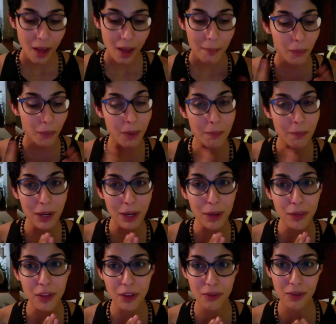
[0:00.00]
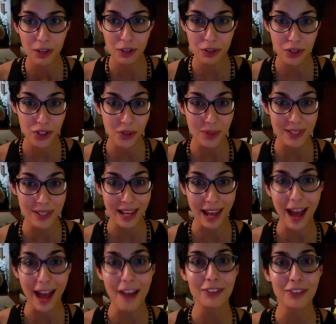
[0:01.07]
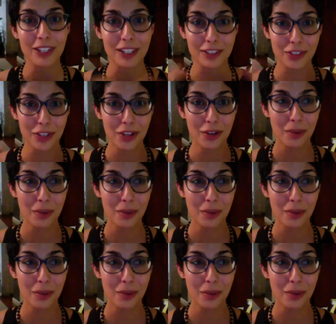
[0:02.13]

But what marathon runners do is they have these